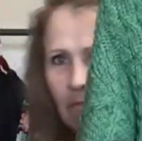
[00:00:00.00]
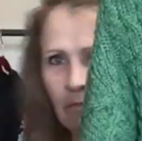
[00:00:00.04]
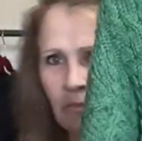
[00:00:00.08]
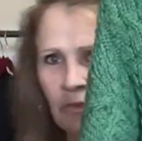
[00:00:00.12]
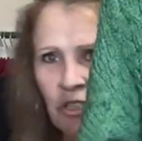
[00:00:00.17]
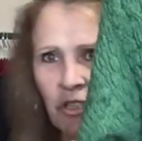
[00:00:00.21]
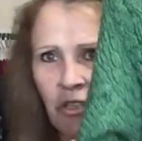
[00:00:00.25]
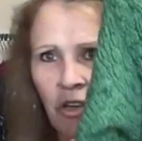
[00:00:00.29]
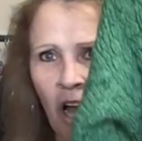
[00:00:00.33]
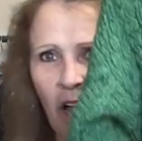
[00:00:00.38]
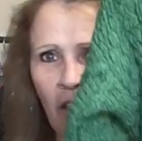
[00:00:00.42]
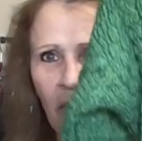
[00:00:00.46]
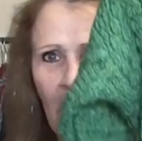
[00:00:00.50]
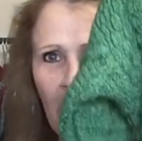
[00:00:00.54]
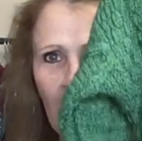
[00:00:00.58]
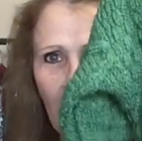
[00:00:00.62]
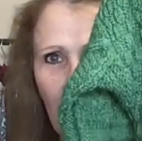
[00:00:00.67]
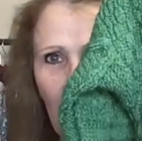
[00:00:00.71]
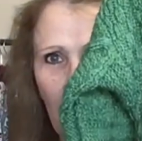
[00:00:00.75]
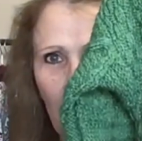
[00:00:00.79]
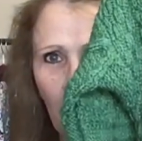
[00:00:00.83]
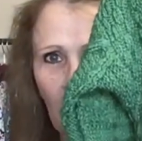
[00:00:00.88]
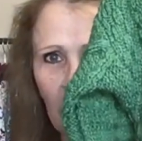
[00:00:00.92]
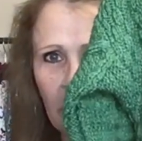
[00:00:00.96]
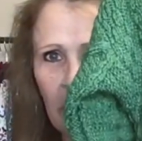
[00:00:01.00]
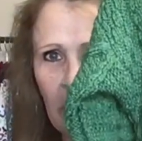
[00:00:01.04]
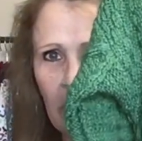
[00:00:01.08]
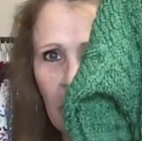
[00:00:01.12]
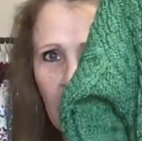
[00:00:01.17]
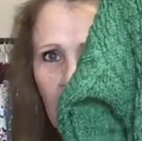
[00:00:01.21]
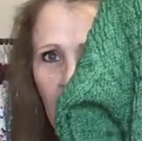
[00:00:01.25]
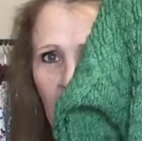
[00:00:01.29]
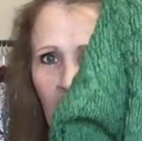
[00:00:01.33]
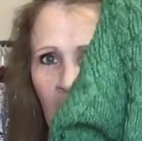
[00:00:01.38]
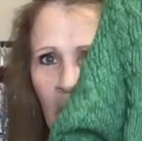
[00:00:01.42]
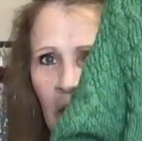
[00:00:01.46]
Would you call that cable knit?
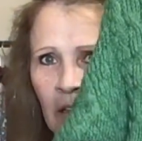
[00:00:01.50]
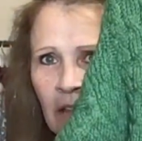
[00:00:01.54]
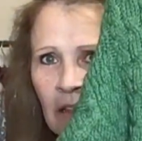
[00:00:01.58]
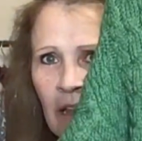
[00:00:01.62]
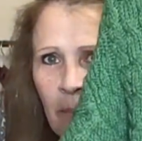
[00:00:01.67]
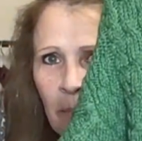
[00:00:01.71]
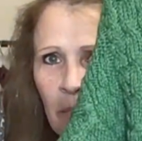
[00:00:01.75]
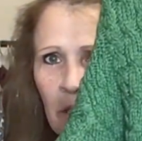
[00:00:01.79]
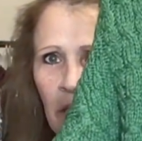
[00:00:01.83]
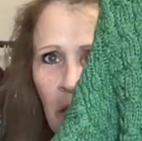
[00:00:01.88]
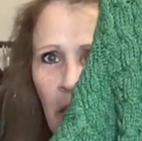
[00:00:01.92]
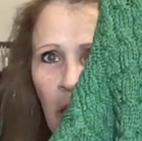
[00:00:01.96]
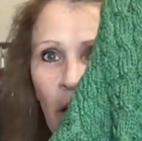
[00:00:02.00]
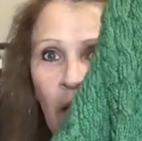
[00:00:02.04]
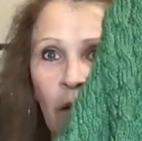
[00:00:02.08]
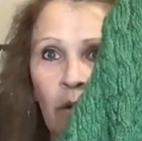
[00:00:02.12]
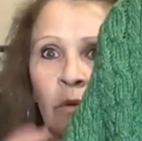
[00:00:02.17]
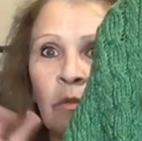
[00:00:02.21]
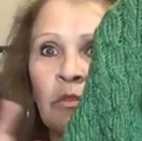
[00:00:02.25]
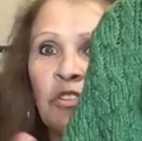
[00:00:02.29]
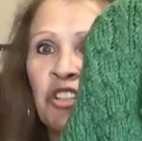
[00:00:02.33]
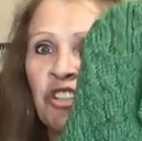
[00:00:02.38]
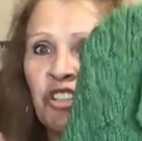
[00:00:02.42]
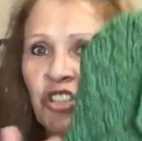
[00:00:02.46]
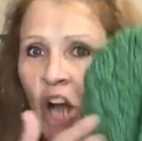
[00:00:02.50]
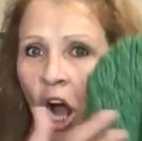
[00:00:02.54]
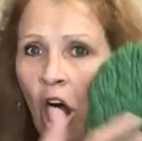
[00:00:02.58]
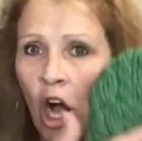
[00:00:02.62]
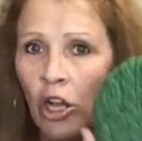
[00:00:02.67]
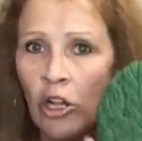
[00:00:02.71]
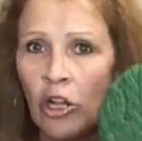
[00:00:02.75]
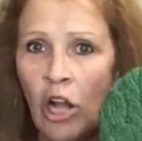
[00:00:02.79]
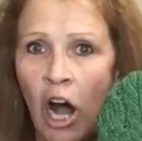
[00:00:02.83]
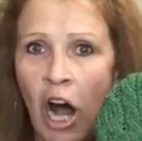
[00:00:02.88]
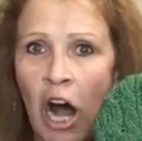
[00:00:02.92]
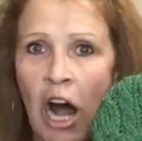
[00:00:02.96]
Let me know.
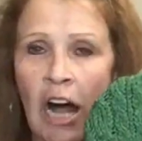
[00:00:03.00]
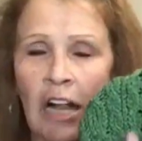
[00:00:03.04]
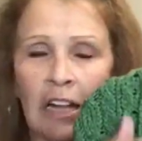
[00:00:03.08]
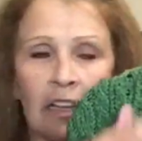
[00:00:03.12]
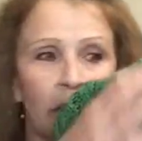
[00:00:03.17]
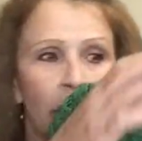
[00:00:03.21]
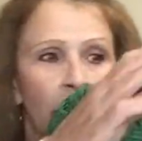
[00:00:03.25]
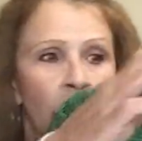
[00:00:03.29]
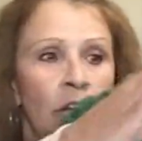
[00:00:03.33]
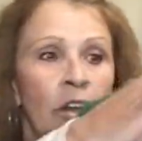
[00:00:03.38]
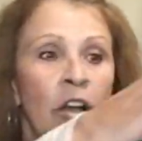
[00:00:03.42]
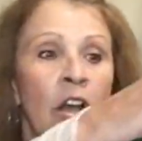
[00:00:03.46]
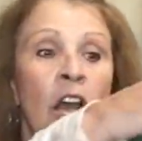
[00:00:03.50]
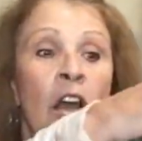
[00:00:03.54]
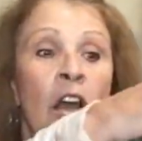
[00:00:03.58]
Shawl collar,